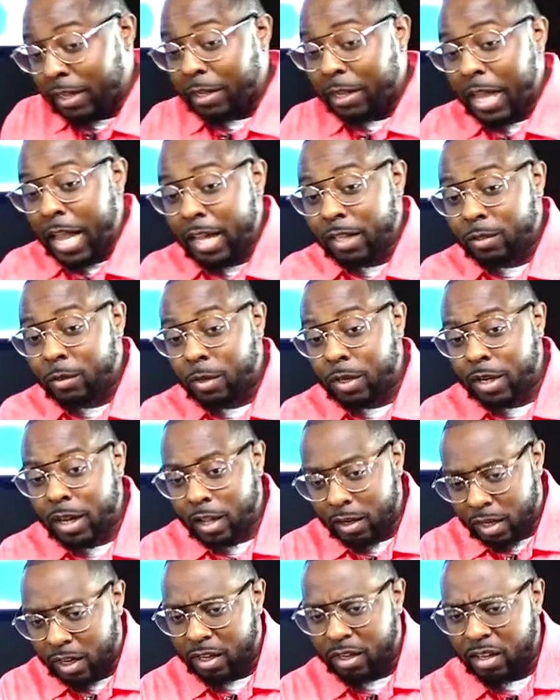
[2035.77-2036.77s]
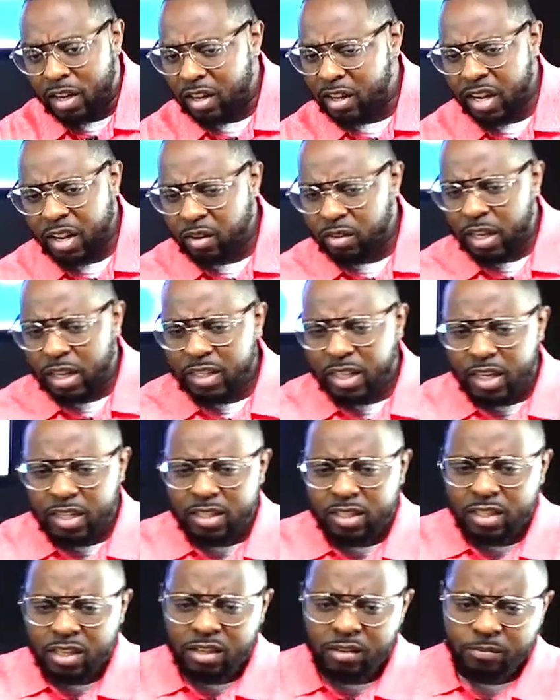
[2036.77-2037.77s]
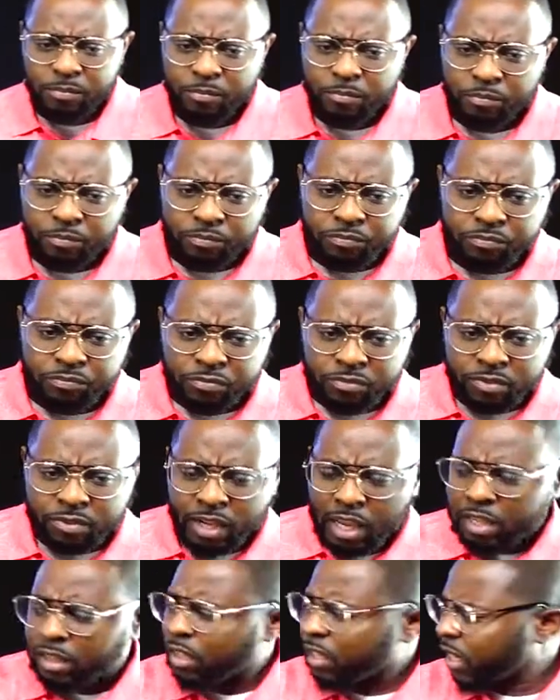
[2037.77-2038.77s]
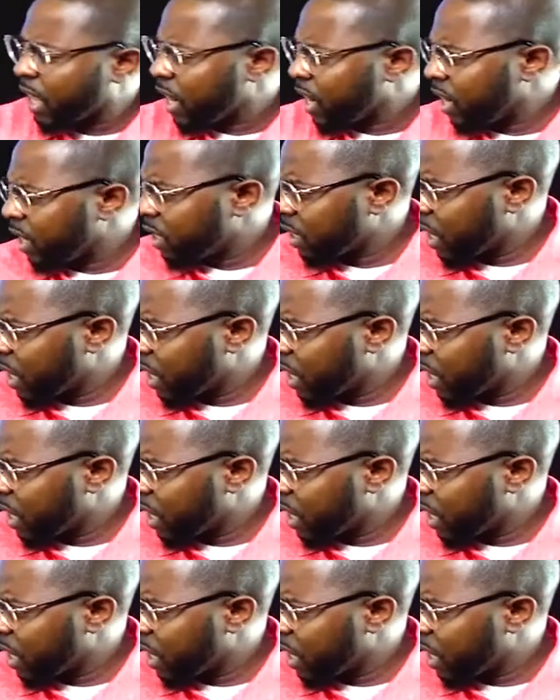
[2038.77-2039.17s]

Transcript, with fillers: to get escorted out. They had nerve. They don't like that stuff. Well, let me tell they you. They looked at it